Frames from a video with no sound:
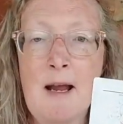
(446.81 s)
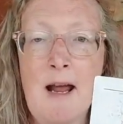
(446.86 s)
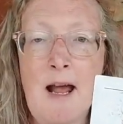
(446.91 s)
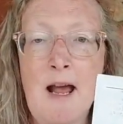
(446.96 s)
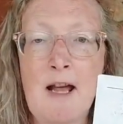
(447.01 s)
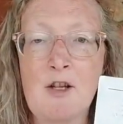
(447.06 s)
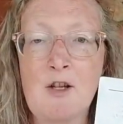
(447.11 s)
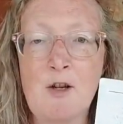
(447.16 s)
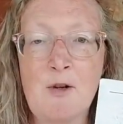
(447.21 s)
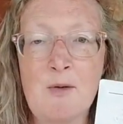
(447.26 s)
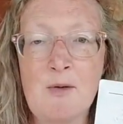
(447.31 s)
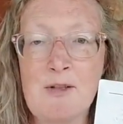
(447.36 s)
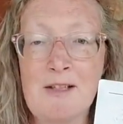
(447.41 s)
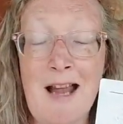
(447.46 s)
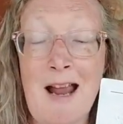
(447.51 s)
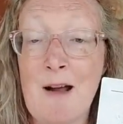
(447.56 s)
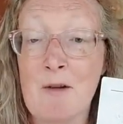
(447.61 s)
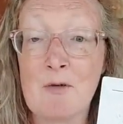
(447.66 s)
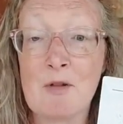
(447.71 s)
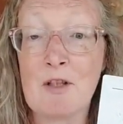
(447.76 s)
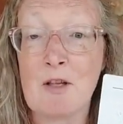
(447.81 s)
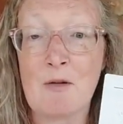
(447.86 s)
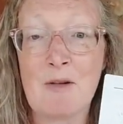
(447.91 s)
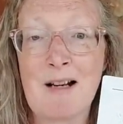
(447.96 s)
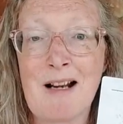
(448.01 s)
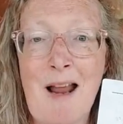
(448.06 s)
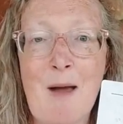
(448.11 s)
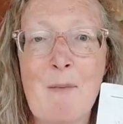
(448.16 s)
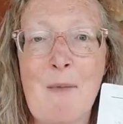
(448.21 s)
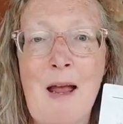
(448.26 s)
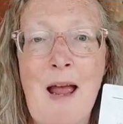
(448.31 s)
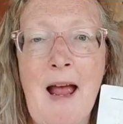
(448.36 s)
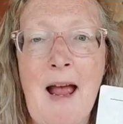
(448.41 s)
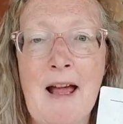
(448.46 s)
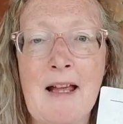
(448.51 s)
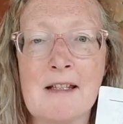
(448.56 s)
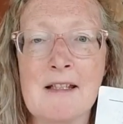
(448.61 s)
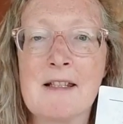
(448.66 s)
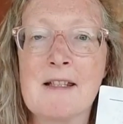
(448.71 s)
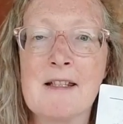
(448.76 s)
and use sound, you know, clap your
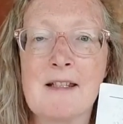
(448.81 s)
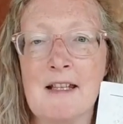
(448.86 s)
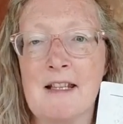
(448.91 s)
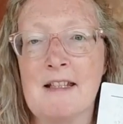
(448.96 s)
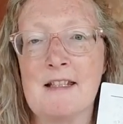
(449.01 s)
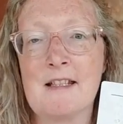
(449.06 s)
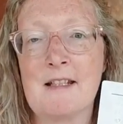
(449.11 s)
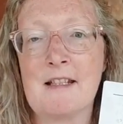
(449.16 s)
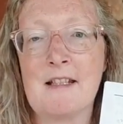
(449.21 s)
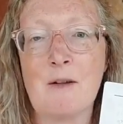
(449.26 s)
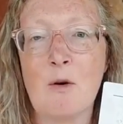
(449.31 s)
hands into